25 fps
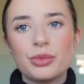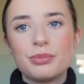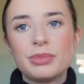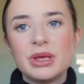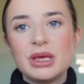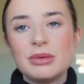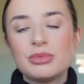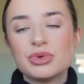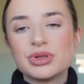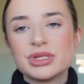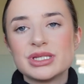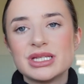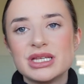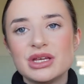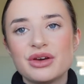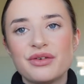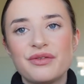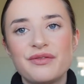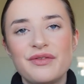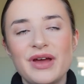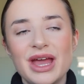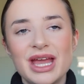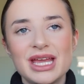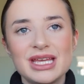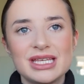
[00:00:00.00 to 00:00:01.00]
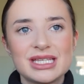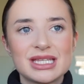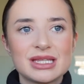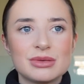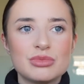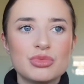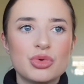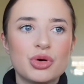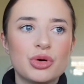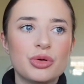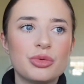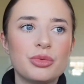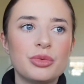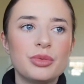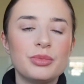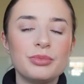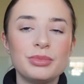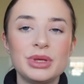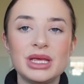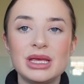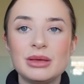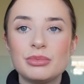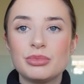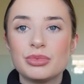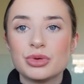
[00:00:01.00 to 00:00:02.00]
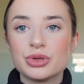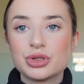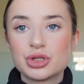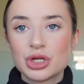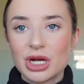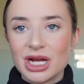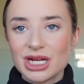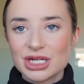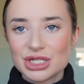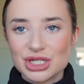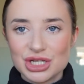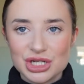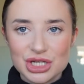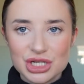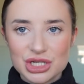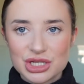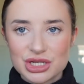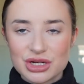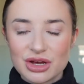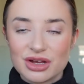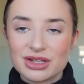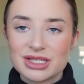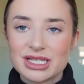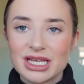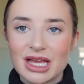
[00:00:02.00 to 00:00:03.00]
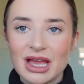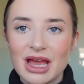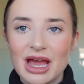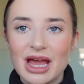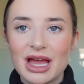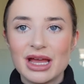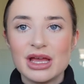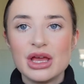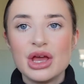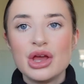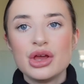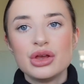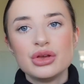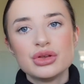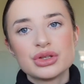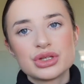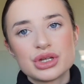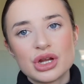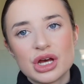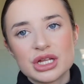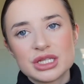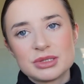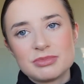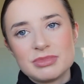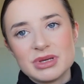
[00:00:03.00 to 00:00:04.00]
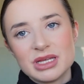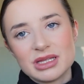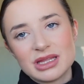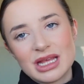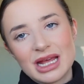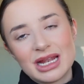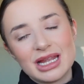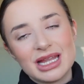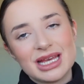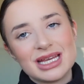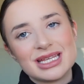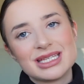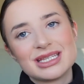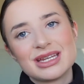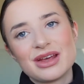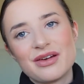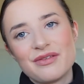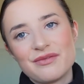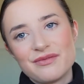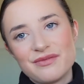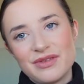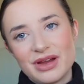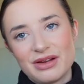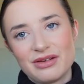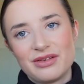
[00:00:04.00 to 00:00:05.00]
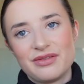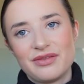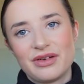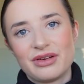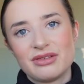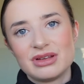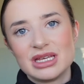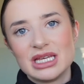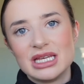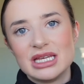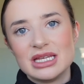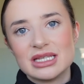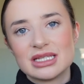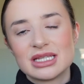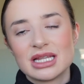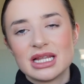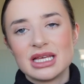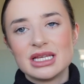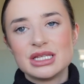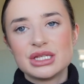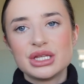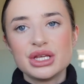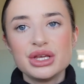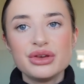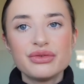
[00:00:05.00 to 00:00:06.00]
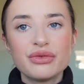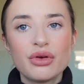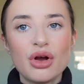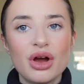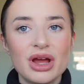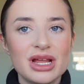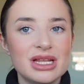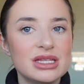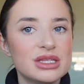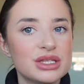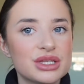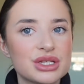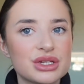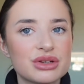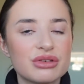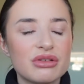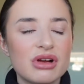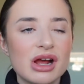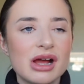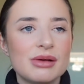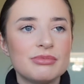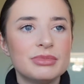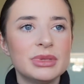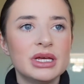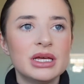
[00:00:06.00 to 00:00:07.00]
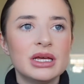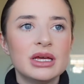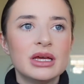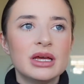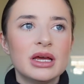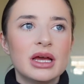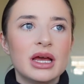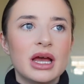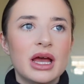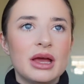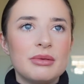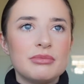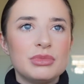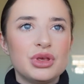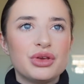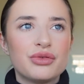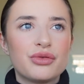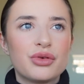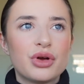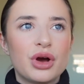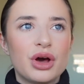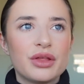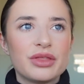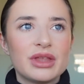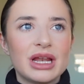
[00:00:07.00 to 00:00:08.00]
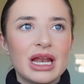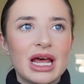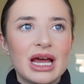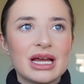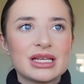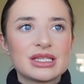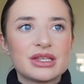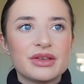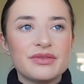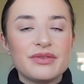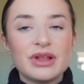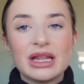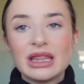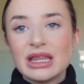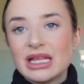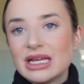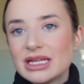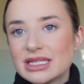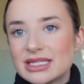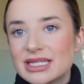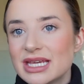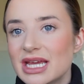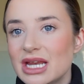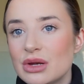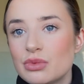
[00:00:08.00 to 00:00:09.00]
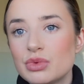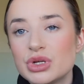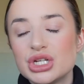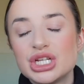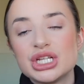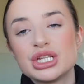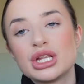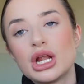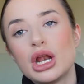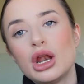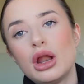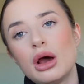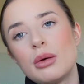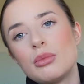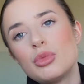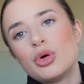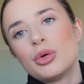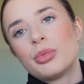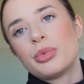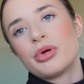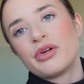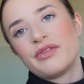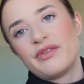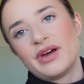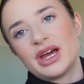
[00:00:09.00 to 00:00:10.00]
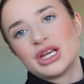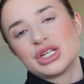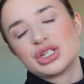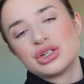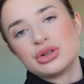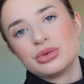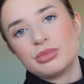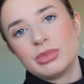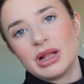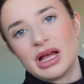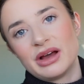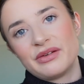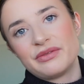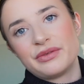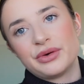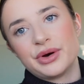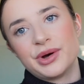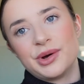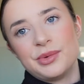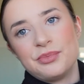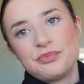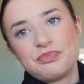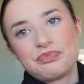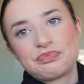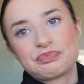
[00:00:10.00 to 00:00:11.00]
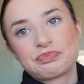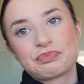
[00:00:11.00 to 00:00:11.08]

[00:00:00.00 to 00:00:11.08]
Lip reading: people see your face, the more traction you start to get. You'll start to build that list very, very easily. So you've got Instagram, you've got the likes of LinkedIn, which is a lot more professional platform,